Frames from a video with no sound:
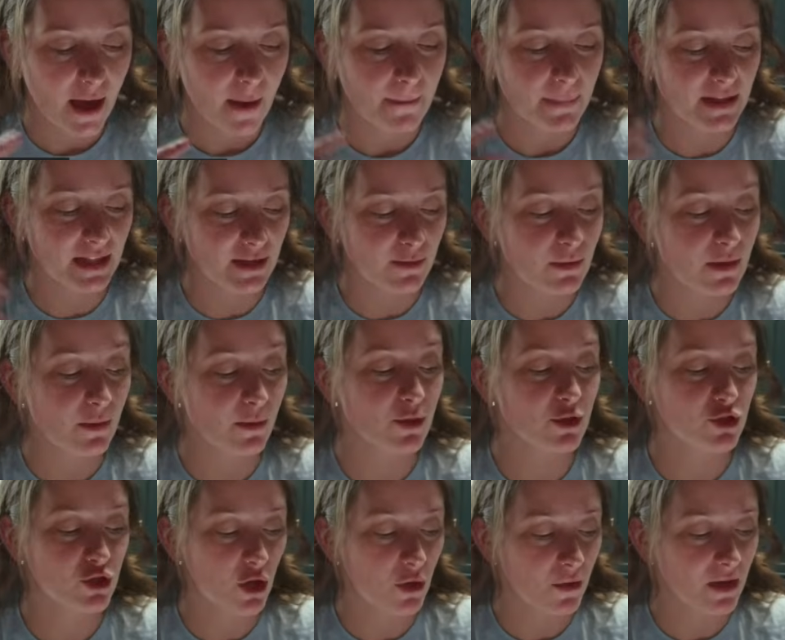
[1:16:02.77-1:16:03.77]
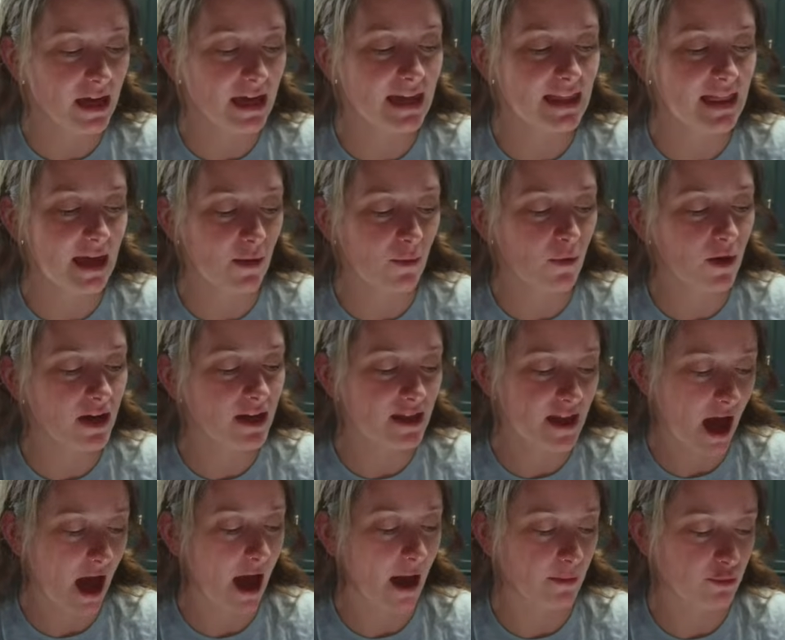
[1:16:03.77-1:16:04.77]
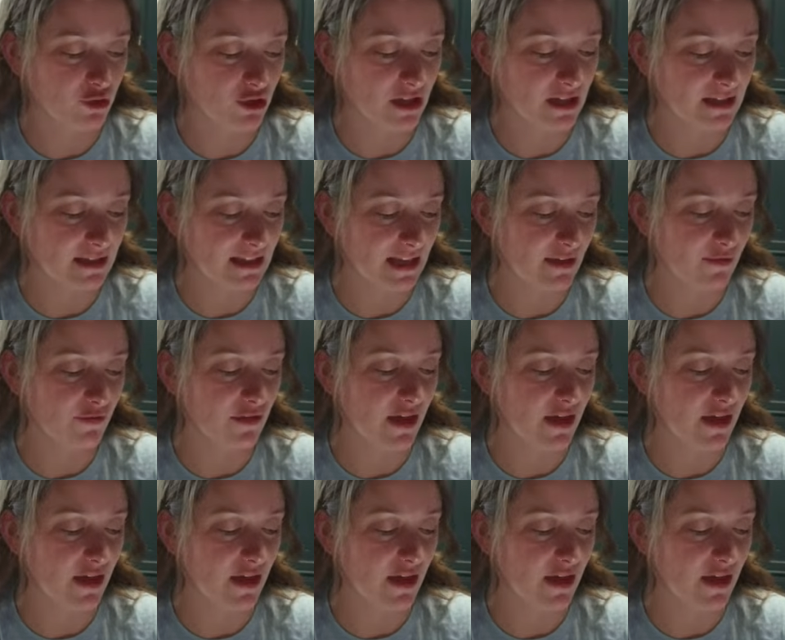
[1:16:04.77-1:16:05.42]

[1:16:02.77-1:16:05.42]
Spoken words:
But like we were joking that one of the options, if they